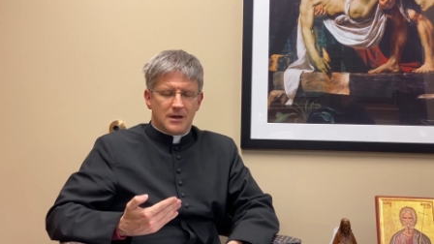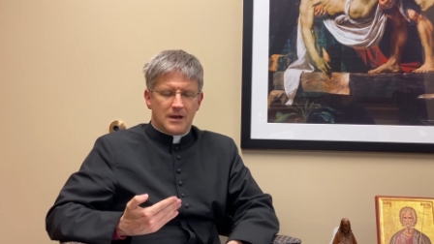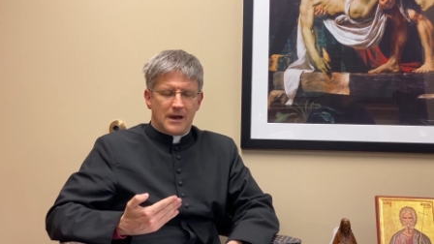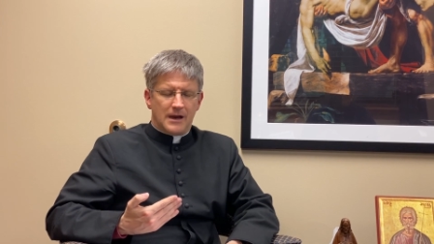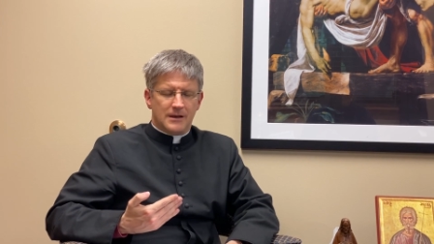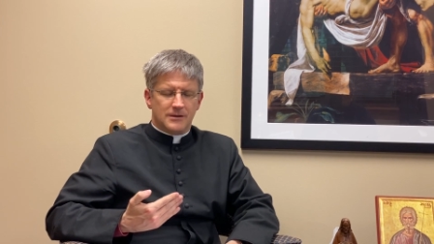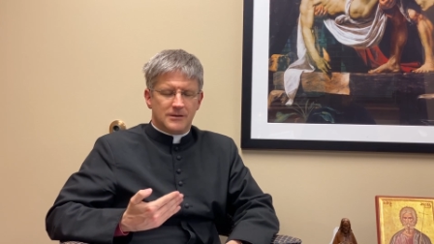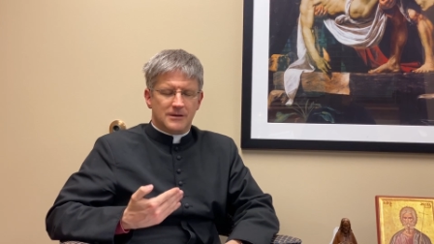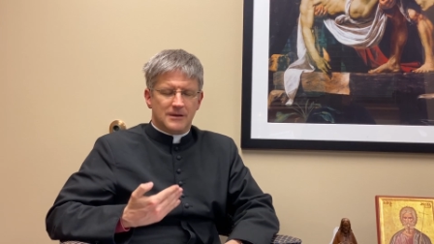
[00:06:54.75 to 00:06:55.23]

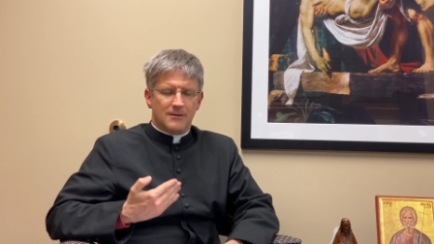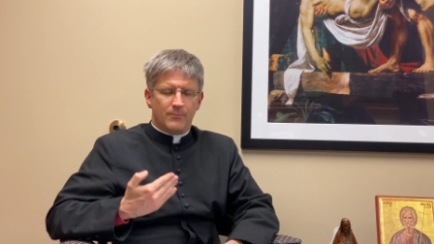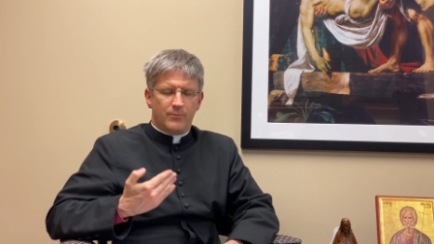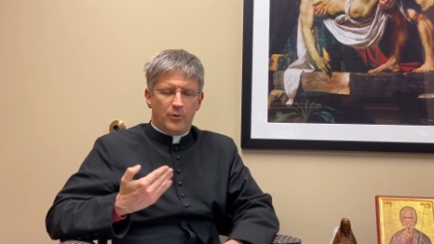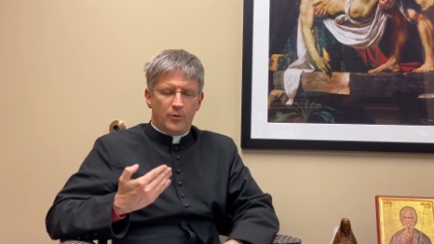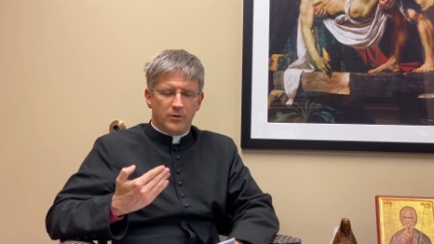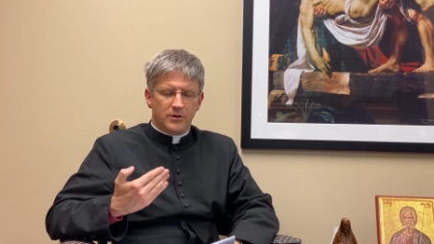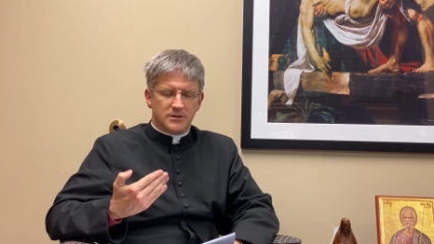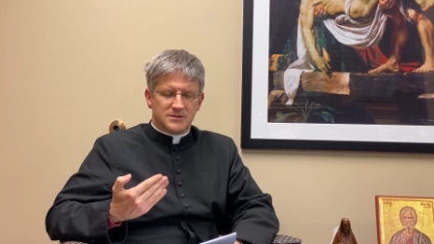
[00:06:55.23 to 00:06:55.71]
and the
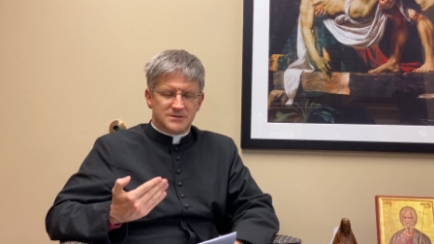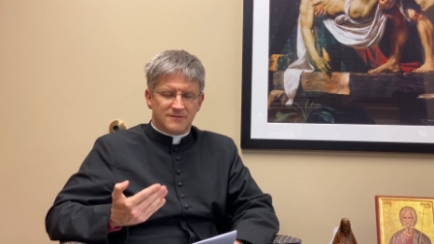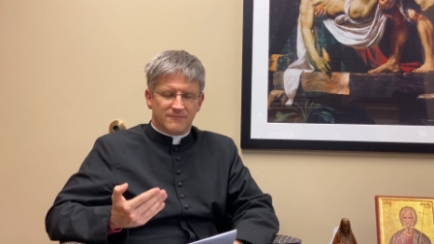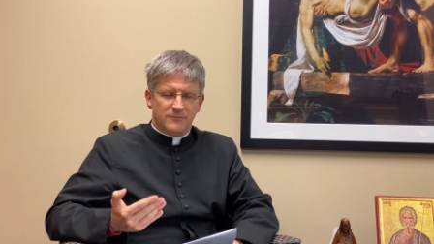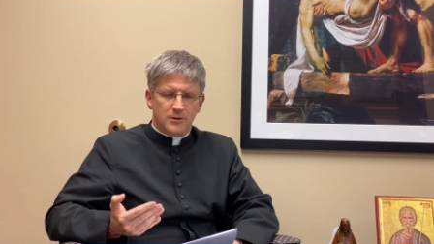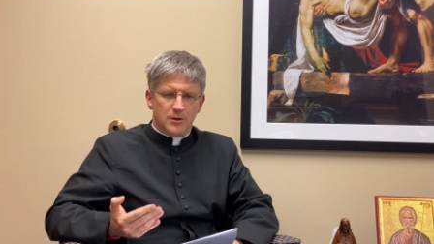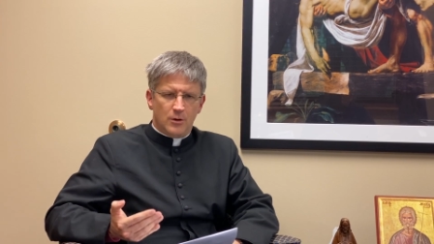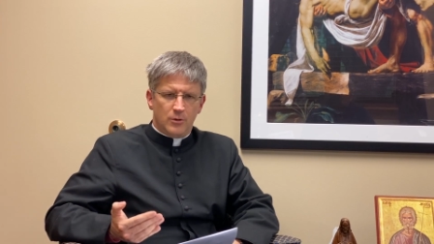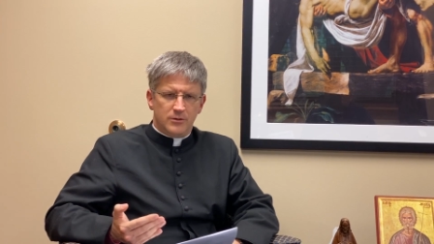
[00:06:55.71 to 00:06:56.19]
importance of
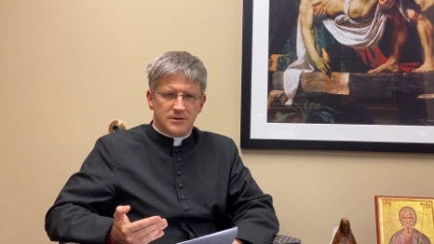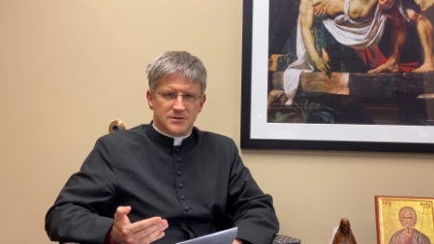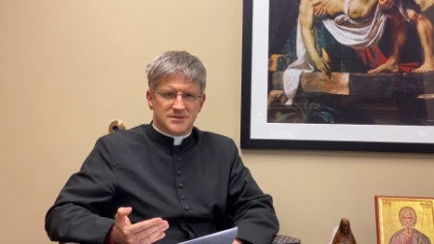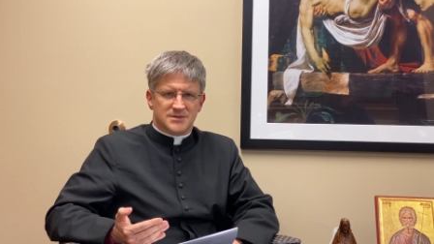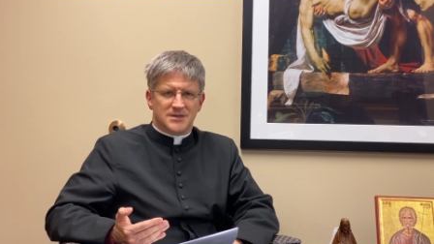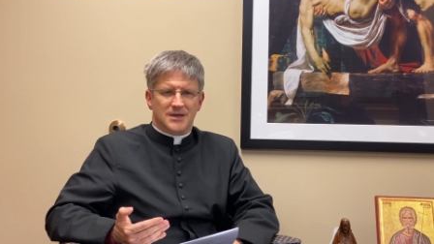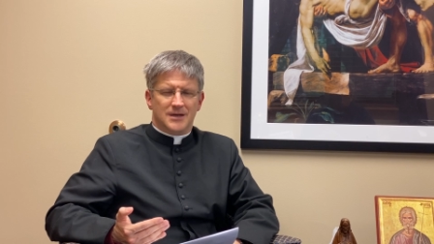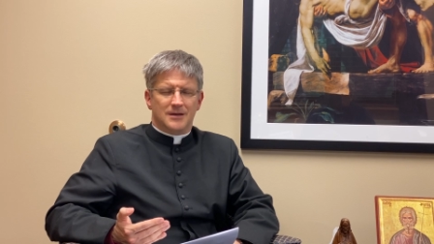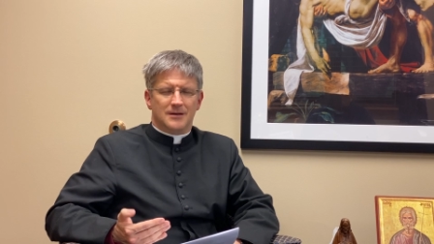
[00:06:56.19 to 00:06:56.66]

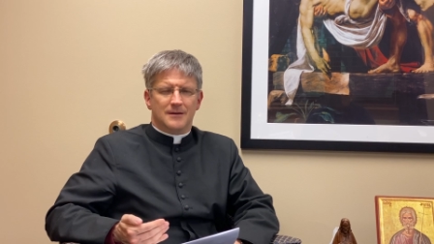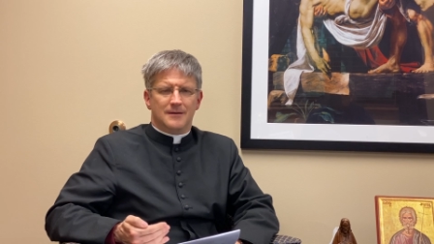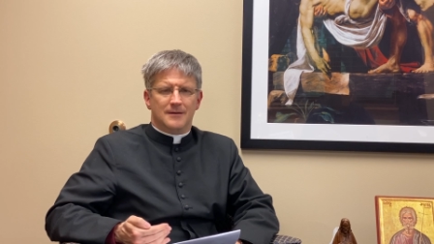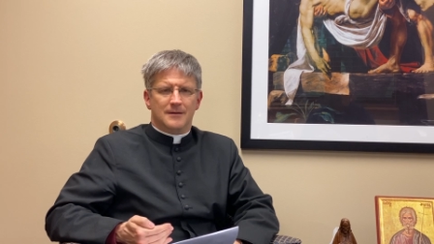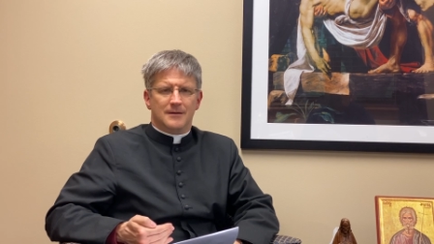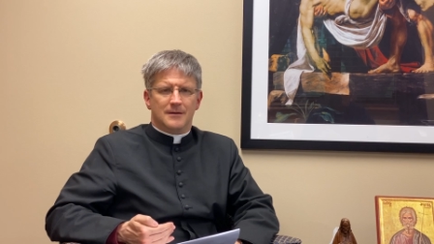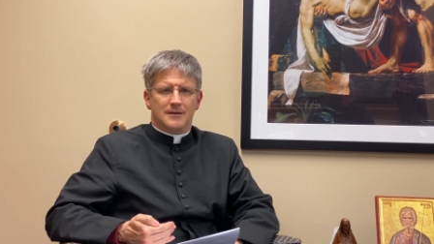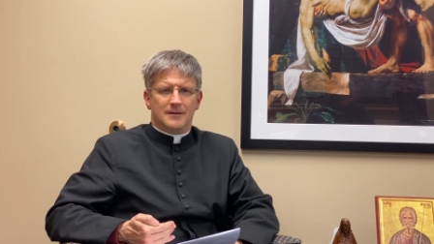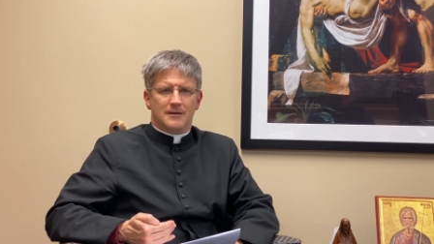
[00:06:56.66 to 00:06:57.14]
noticing,
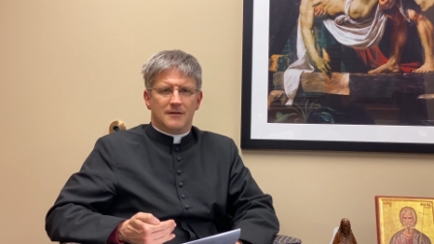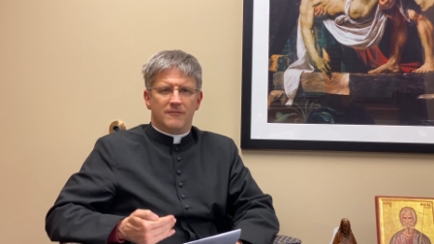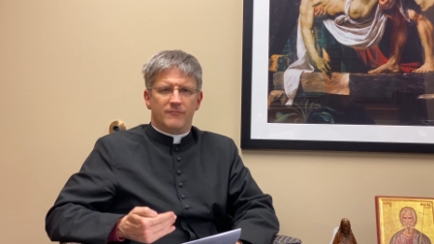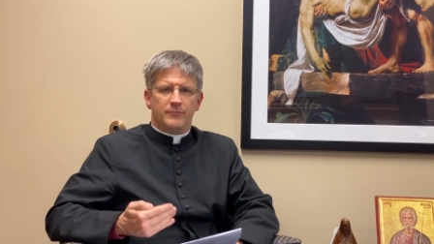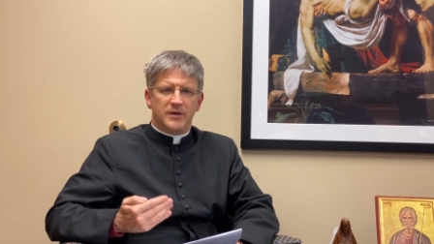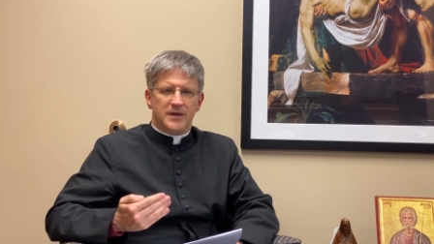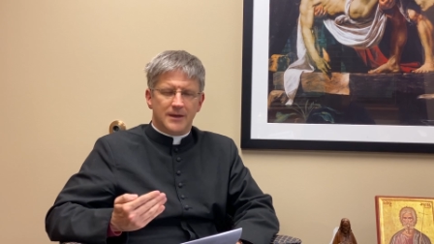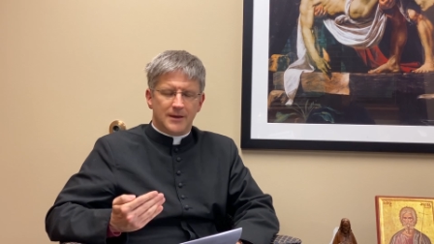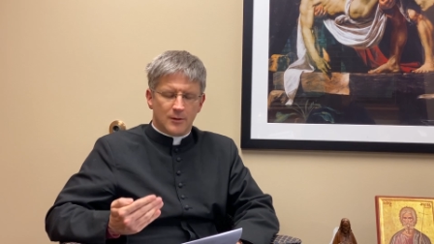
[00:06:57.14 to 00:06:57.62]

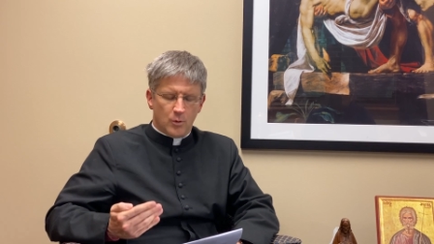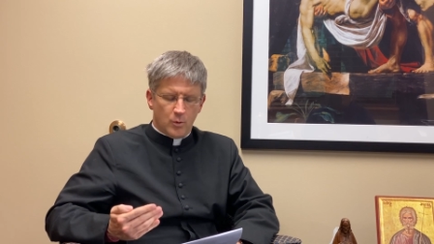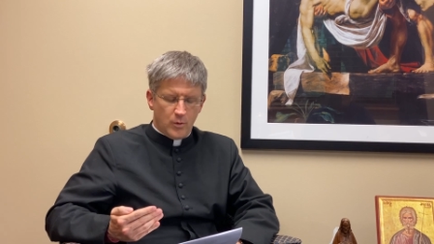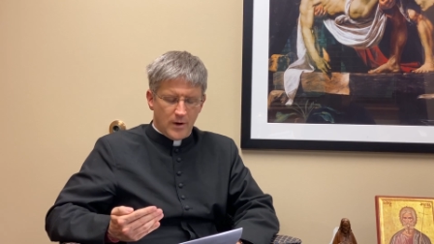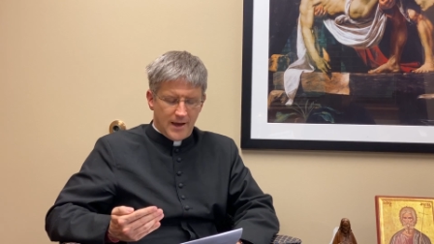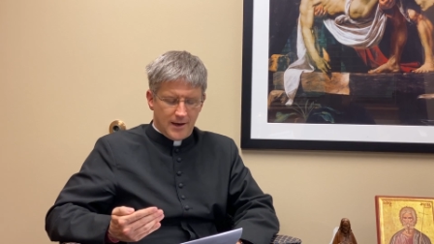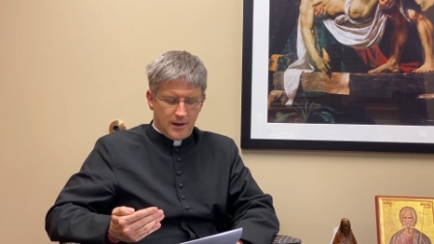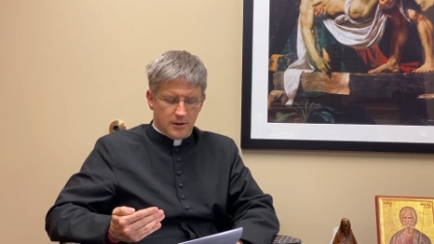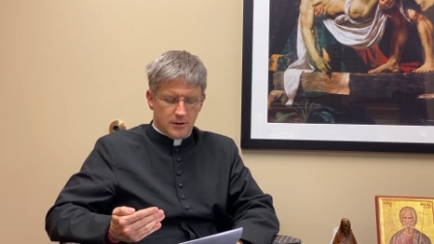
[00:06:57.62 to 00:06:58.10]
of being
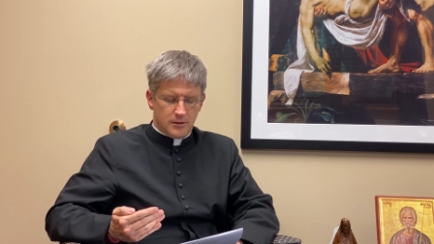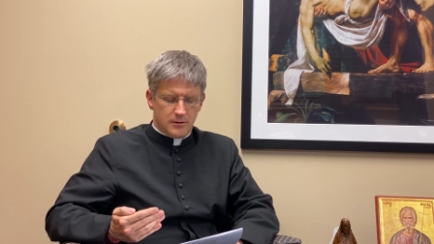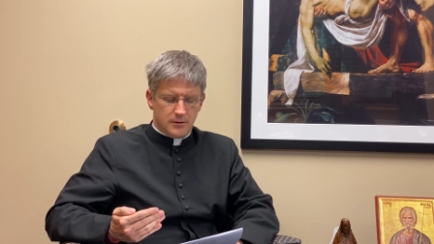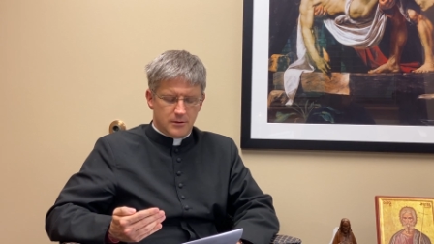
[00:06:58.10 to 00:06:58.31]
aware.